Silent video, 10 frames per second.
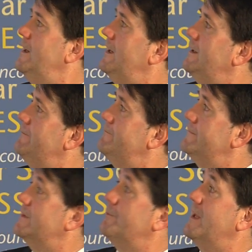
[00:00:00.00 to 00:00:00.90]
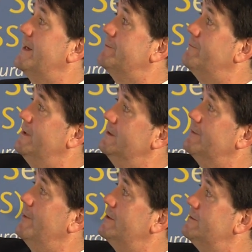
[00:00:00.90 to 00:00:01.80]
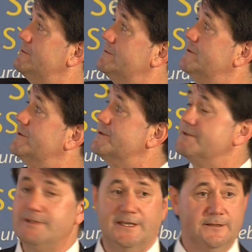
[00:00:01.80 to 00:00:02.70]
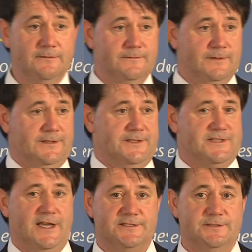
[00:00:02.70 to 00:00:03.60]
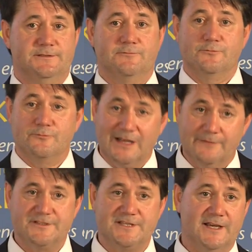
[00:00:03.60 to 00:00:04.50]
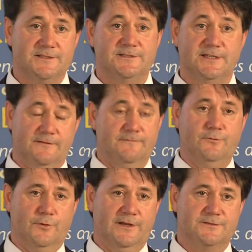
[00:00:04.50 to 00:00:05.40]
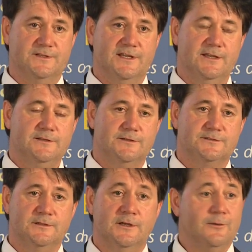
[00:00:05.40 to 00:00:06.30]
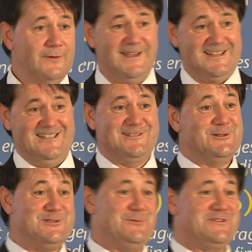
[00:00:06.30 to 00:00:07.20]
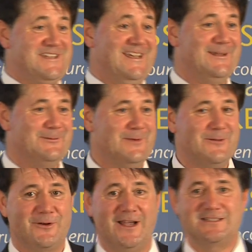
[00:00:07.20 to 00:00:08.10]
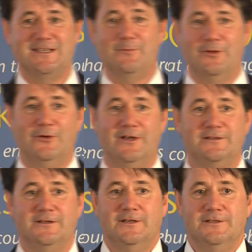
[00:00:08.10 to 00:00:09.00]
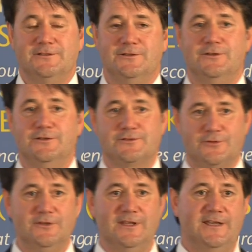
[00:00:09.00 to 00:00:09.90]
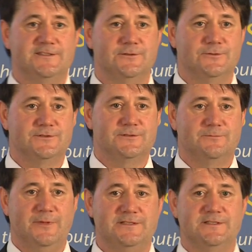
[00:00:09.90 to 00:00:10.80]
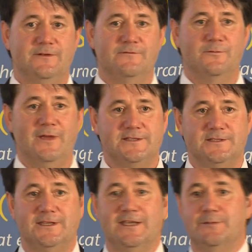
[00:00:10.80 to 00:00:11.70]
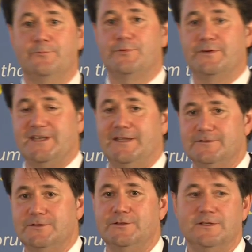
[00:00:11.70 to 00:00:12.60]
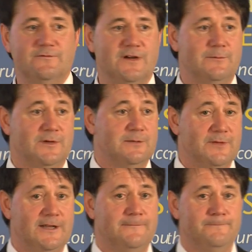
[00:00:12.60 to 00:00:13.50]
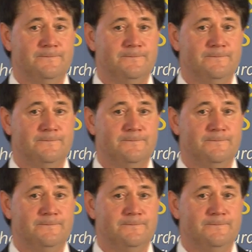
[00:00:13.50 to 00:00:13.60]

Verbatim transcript: Um, the planning bill came out 2010, and the section, relevant section said four years and 10 years. We actually, as Susie was saying, we were actually employed to scrutinise those pieces of information and then to present to the Environment Committee.